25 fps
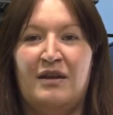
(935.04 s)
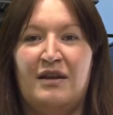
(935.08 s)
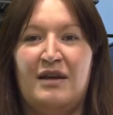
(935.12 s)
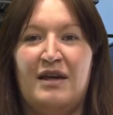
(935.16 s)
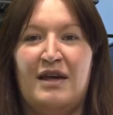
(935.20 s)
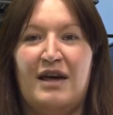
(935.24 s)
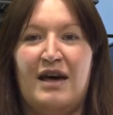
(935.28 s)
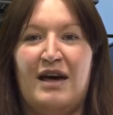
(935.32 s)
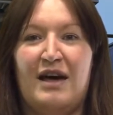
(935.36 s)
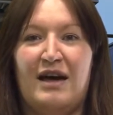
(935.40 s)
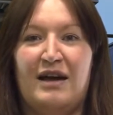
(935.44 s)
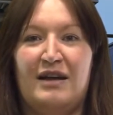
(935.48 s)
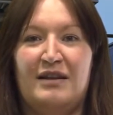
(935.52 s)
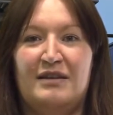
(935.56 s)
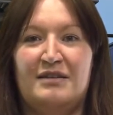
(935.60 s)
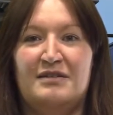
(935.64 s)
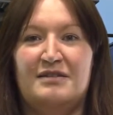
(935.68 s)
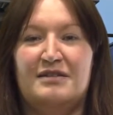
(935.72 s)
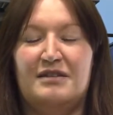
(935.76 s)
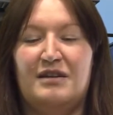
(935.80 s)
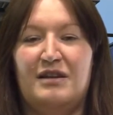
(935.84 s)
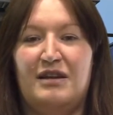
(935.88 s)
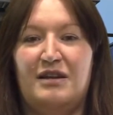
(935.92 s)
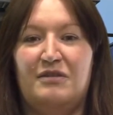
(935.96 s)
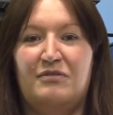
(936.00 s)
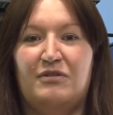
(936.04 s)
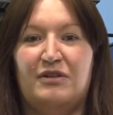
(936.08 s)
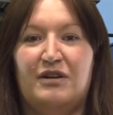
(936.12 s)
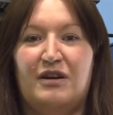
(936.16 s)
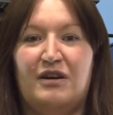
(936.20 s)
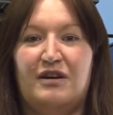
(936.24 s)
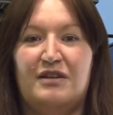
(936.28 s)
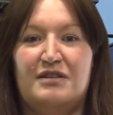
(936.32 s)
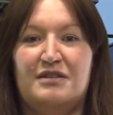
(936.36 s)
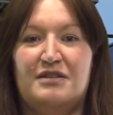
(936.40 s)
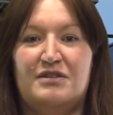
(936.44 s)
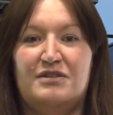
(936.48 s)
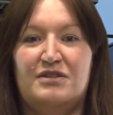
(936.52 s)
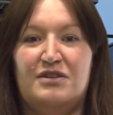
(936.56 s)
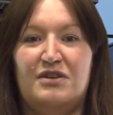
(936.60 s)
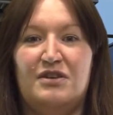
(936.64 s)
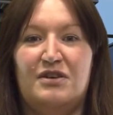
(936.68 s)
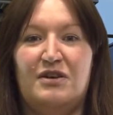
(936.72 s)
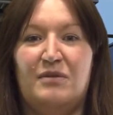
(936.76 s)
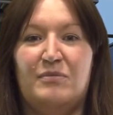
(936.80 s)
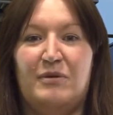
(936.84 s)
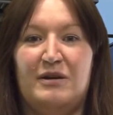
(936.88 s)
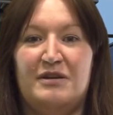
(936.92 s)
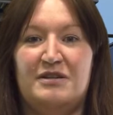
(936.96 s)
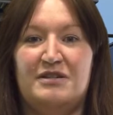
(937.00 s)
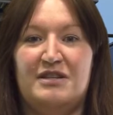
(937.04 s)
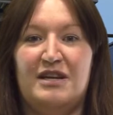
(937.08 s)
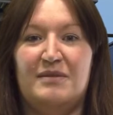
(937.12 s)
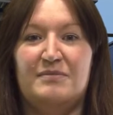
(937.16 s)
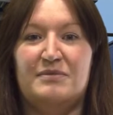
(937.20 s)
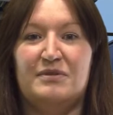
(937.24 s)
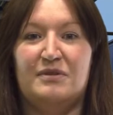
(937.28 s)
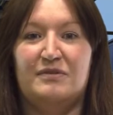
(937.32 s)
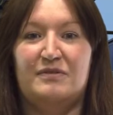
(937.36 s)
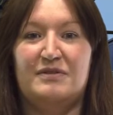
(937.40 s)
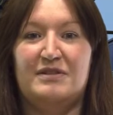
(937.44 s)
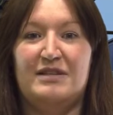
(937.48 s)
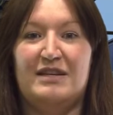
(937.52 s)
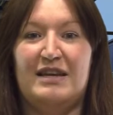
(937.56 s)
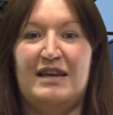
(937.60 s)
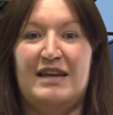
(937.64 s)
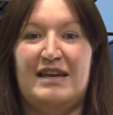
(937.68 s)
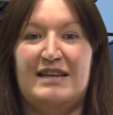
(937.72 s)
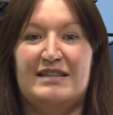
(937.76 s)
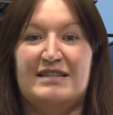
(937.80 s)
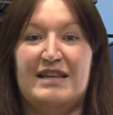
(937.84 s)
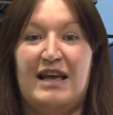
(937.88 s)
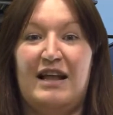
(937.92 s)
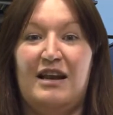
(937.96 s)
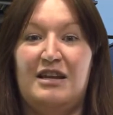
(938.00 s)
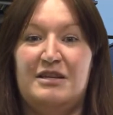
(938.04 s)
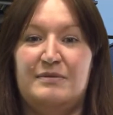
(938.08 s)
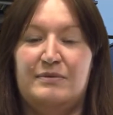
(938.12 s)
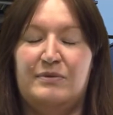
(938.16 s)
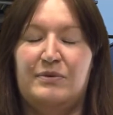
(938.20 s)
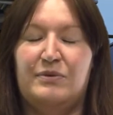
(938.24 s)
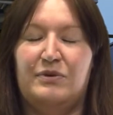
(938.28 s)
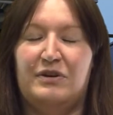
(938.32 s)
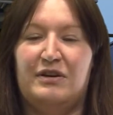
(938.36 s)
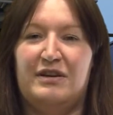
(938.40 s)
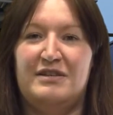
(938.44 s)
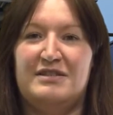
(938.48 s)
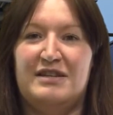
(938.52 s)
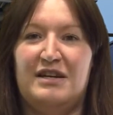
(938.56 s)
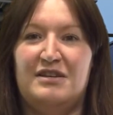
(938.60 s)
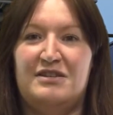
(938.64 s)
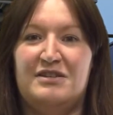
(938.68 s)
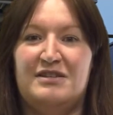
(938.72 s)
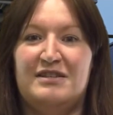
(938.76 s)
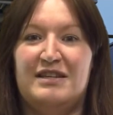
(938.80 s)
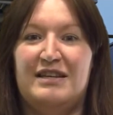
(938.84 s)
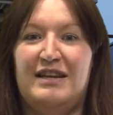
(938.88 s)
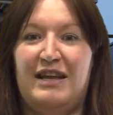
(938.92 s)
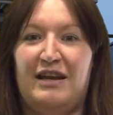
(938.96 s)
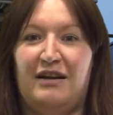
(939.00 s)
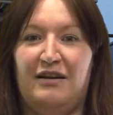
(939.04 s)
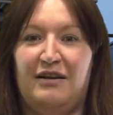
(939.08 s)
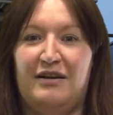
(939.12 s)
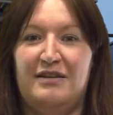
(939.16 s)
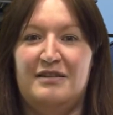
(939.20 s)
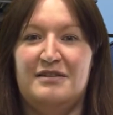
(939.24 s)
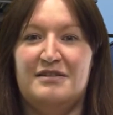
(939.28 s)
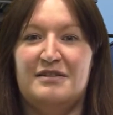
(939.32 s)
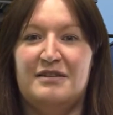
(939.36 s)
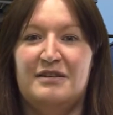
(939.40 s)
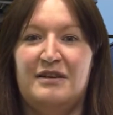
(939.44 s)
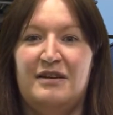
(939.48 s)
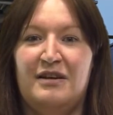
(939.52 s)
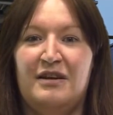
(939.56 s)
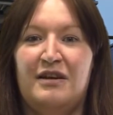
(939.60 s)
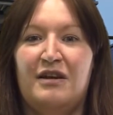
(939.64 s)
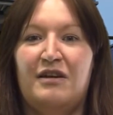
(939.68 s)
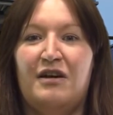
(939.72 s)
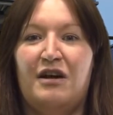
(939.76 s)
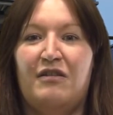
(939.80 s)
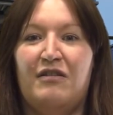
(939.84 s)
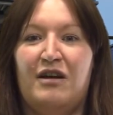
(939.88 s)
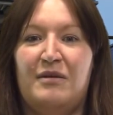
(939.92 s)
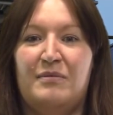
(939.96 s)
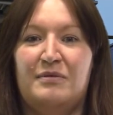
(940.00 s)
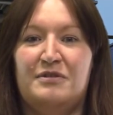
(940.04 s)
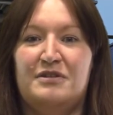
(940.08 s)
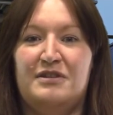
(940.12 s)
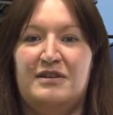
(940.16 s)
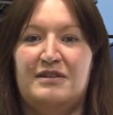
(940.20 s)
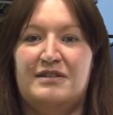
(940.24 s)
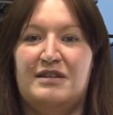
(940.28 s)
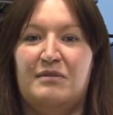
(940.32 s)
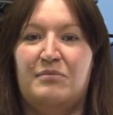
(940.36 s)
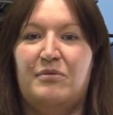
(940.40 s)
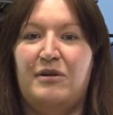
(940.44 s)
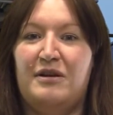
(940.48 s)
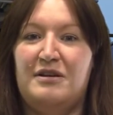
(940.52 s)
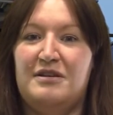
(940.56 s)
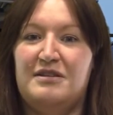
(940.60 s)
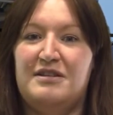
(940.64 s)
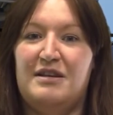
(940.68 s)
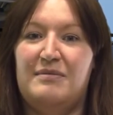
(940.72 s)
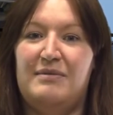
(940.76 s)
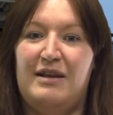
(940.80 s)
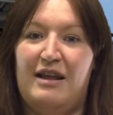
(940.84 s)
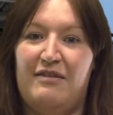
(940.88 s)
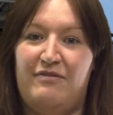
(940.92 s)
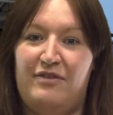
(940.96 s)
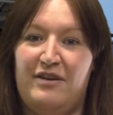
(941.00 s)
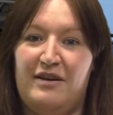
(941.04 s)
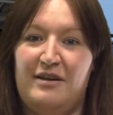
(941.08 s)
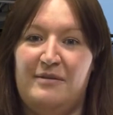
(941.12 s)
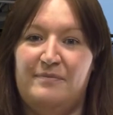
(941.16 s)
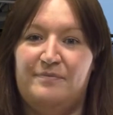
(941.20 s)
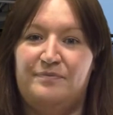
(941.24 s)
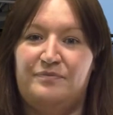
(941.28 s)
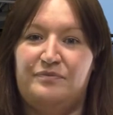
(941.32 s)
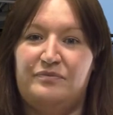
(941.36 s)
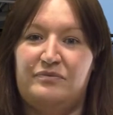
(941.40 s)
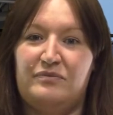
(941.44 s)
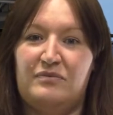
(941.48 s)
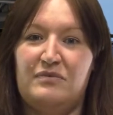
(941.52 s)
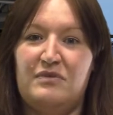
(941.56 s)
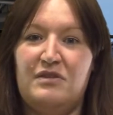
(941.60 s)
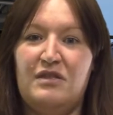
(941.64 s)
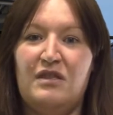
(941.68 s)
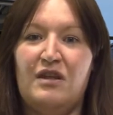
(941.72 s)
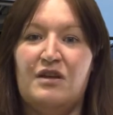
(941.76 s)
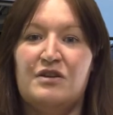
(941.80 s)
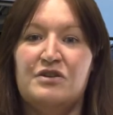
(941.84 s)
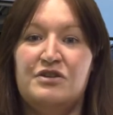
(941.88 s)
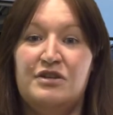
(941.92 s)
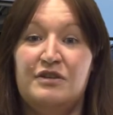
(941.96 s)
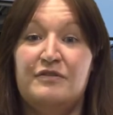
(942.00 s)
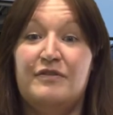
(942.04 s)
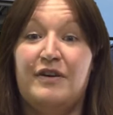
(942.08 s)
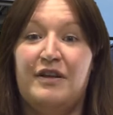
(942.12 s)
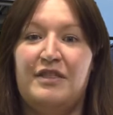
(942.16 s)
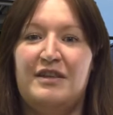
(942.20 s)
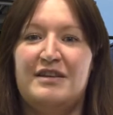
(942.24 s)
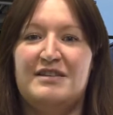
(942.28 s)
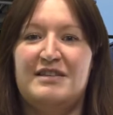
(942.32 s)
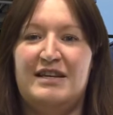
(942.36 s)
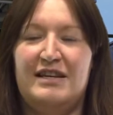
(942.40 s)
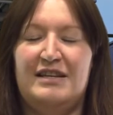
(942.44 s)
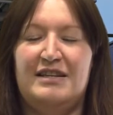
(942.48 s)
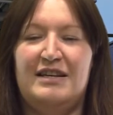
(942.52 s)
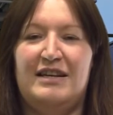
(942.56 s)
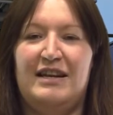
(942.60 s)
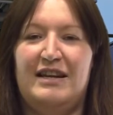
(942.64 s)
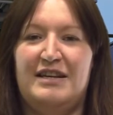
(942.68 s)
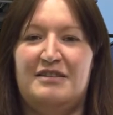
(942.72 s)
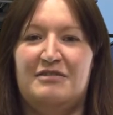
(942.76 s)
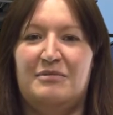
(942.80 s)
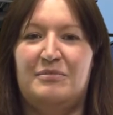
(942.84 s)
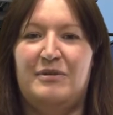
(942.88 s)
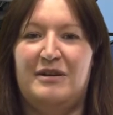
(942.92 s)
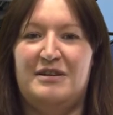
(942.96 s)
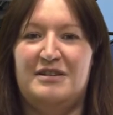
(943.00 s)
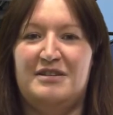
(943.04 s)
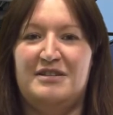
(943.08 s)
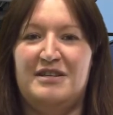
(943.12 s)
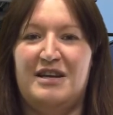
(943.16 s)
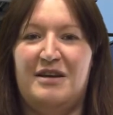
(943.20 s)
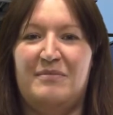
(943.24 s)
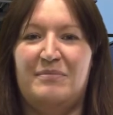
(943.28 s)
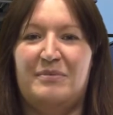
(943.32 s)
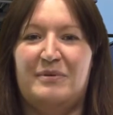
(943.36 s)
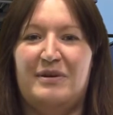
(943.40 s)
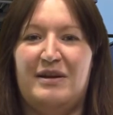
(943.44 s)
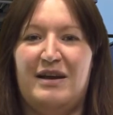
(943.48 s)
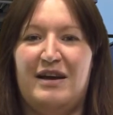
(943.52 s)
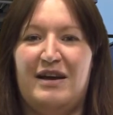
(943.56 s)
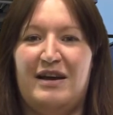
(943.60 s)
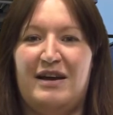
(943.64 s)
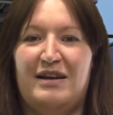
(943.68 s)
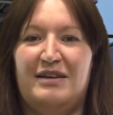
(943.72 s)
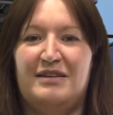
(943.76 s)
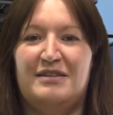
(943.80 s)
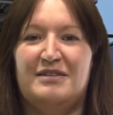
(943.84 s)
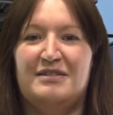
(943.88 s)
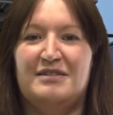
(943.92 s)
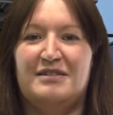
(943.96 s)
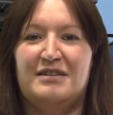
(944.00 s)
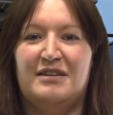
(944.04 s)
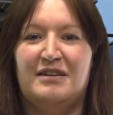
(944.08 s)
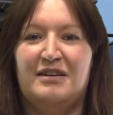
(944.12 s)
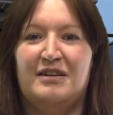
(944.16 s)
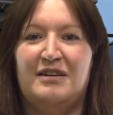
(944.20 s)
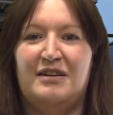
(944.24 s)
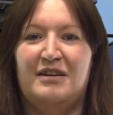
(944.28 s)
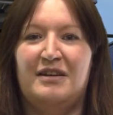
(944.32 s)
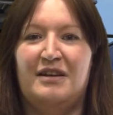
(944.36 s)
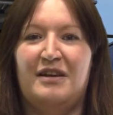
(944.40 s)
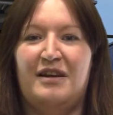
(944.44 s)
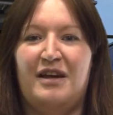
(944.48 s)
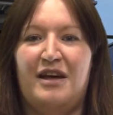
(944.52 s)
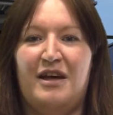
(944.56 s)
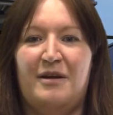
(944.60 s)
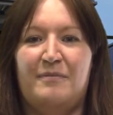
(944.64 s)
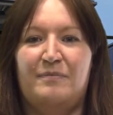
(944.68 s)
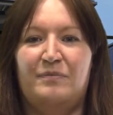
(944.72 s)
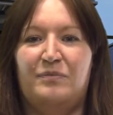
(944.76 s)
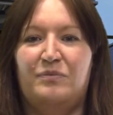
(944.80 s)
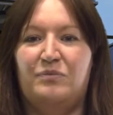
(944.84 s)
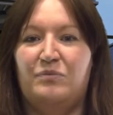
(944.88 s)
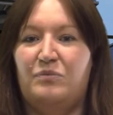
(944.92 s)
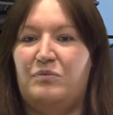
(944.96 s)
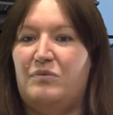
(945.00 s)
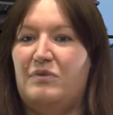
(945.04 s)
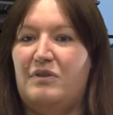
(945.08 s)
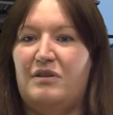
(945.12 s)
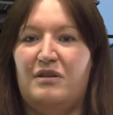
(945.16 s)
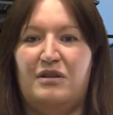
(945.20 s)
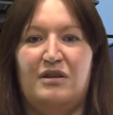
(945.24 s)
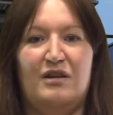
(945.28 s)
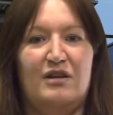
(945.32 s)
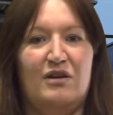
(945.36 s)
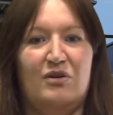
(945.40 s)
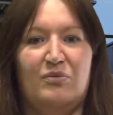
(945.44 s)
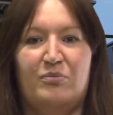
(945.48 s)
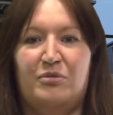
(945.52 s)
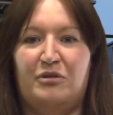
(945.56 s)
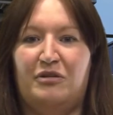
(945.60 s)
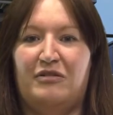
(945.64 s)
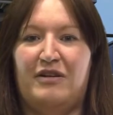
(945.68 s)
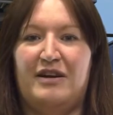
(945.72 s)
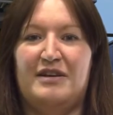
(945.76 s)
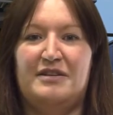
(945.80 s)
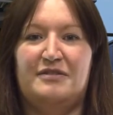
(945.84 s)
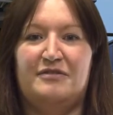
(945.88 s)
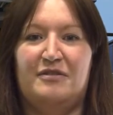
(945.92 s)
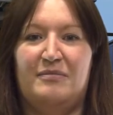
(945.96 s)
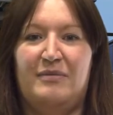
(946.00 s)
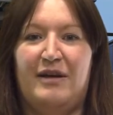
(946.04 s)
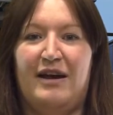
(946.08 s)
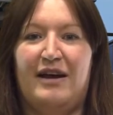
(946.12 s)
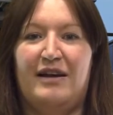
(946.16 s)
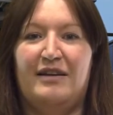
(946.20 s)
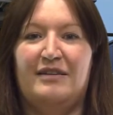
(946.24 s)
And in regards to apprenticeships, obviously it's eligible organisations in England are able to use their apprenticeship levy to fund the senior leader apprenticeship, and it'll progress from there.